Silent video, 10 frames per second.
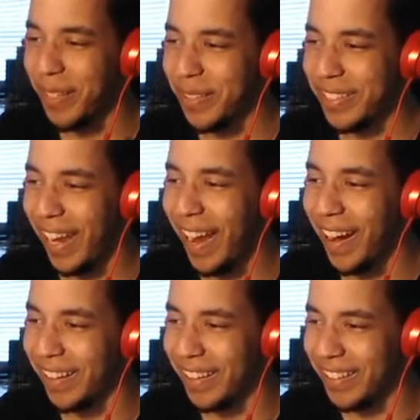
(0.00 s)
so
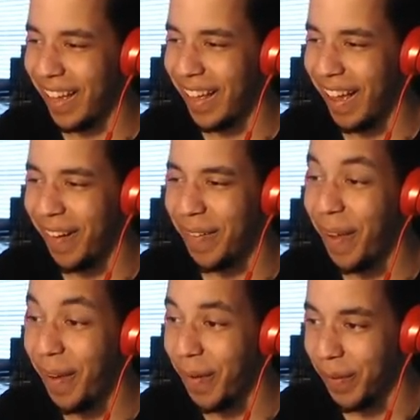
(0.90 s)
scared because I don't
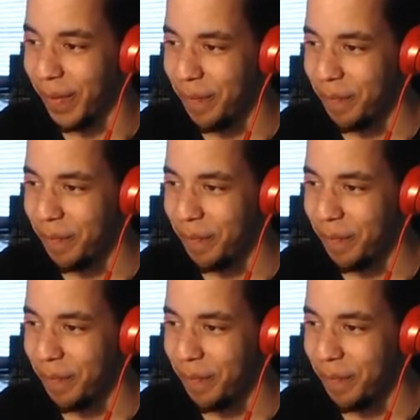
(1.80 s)
know.